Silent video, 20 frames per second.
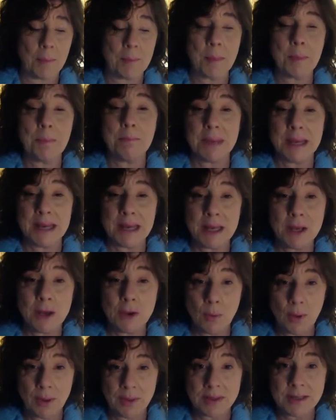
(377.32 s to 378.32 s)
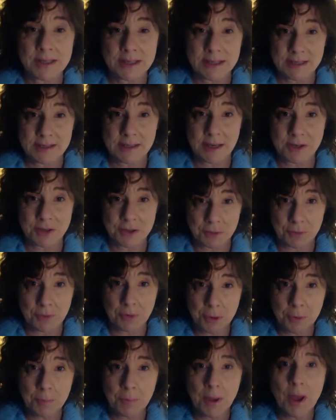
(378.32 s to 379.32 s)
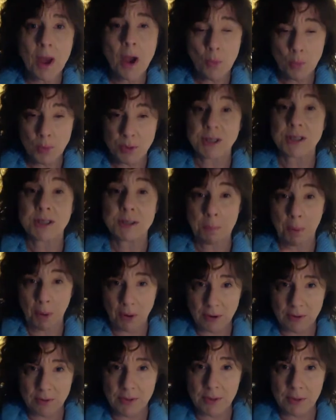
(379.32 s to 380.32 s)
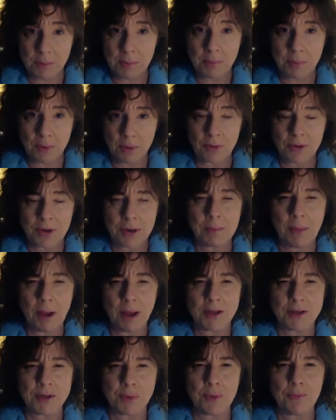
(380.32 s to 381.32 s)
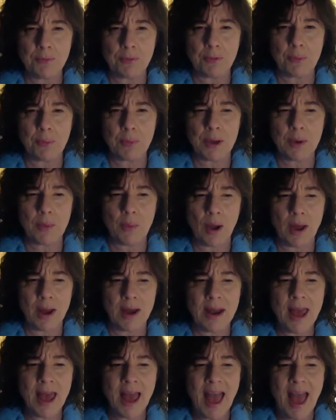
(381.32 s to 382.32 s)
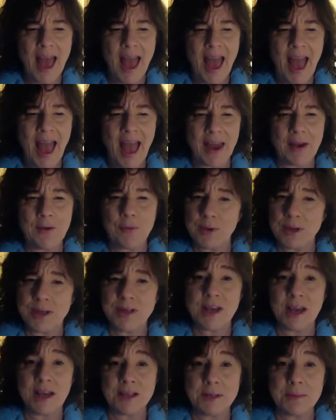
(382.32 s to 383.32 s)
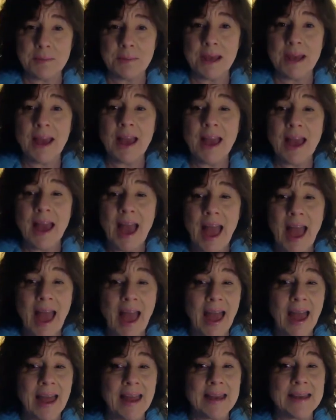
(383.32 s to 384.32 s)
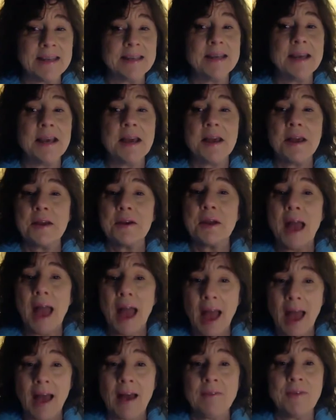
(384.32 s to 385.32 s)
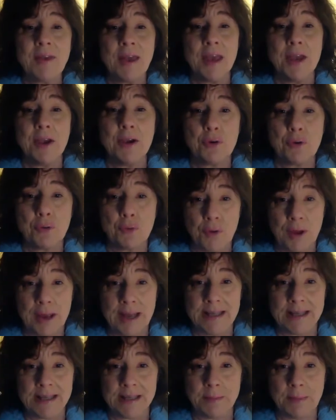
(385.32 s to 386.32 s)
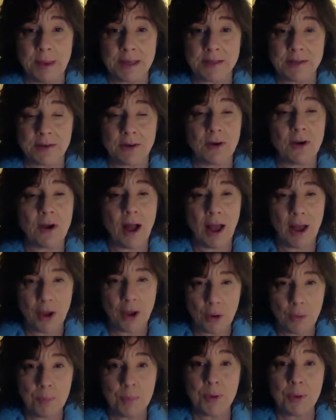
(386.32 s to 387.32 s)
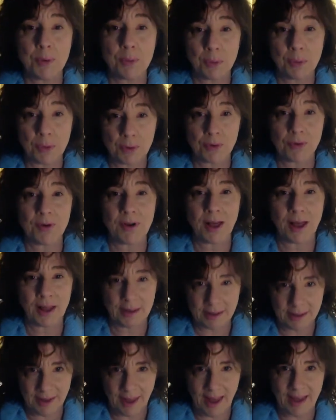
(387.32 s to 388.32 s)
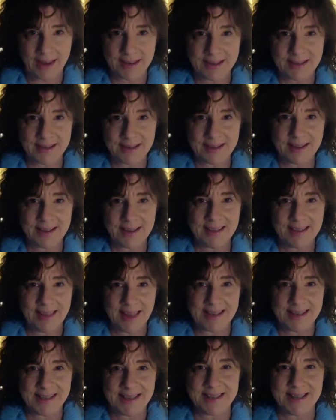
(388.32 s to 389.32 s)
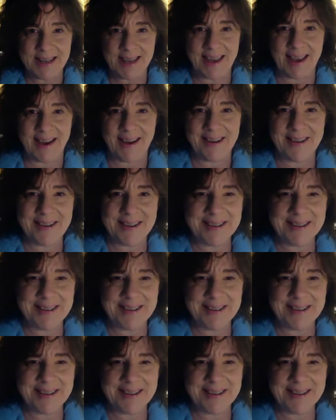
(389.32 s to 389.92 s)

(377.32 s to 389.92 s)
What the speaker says: meeting you on the discussion group, which is part of the learning module for week 1. And reach out to me and have a great semester. I hope you learn a lot. Thanks and take care.